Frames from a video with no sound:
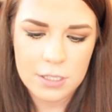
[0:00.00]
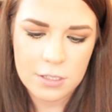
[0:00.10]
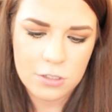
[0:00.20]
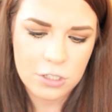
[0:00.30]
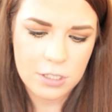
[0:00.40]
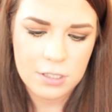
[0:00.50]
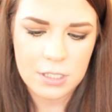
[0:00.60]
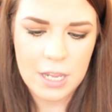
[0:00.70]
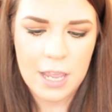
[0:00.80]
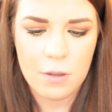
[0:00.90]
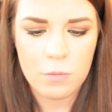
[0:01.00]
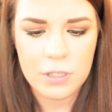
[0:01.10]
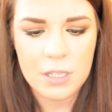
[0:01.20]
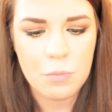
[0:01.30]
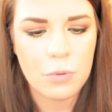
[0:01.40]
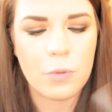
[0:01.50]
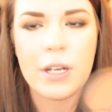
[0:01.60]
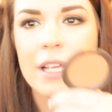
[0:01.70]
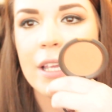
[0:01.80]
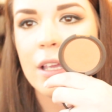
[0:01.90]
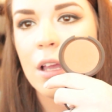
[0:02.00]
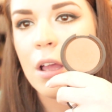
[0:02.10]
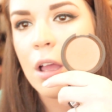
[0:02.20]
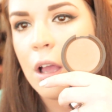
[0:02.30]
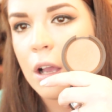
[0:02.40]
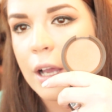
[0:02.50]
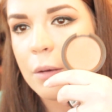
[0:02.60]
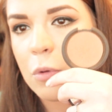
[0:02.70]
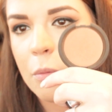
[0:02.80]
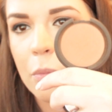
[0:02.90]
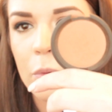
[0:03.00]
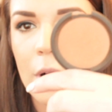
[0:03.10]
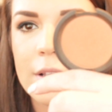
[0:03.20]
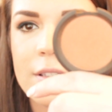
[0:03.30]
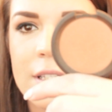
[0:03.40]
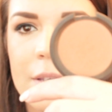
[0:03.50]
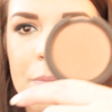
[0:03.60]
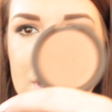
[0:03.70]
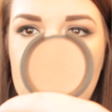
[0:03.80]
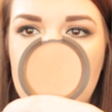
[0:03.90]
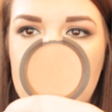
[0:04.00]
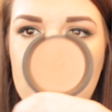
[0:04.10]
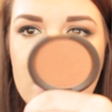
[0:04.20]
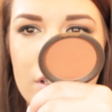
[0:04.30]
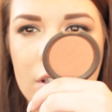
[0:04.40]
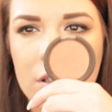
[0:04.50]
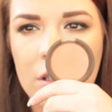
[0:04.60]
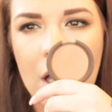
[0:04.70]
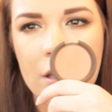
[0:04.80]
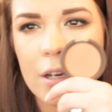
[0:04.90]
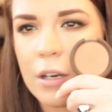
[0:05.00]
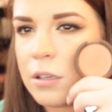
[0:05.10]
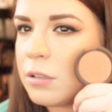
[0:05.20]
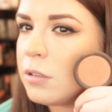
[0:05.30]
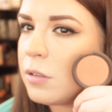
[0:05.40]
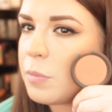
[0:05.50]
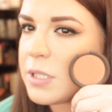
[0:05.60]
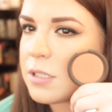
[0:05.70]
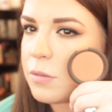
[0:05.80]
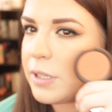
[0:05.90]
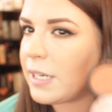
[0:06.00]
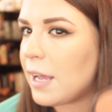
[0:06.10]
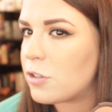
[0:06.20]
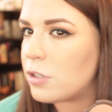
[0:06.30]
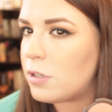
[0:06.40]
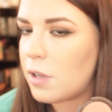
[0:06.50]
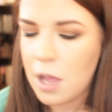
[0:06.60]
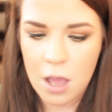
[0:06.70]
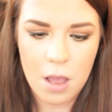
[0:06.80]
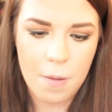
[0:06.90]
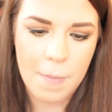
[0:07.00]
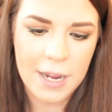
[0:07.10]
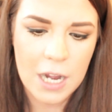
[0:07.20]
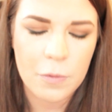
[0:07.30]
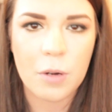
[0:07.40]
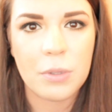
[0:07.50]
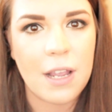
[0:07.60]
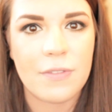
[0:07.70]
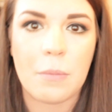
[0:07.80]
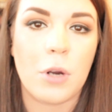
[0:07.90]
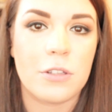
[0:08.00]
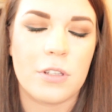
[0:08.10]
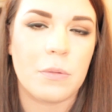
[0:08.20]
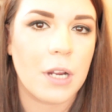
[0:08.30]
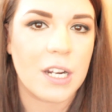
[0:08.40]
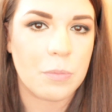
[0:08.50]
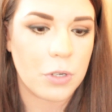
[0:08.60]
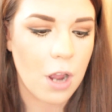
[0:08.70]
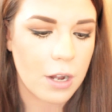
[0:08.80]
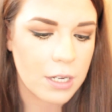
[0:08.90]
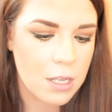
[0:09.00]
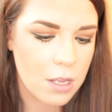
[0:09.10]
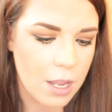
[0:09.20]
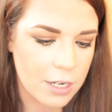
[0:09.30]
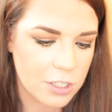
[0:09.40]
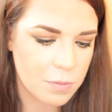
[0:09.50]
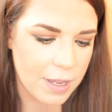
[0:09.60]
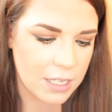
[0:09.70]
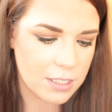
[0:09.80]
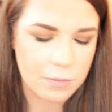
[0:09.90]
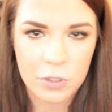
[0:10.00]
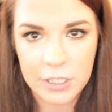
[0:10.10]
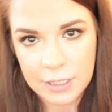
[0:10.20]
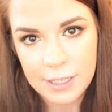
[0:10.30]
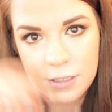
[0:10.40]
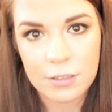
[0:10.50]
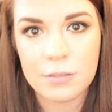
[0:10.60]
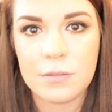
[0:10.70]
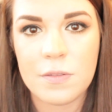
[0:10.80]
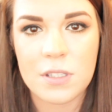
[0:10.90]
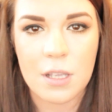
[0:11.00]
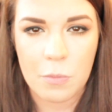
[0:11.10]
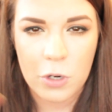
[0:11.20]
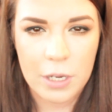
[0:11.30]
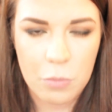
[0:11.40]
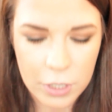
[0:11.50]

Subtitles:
This is just a really pretty, kind of more bronzy, peachy color, but still really natural. I kind of want to play off that bronzer that we already put on and just make it seem really like summery and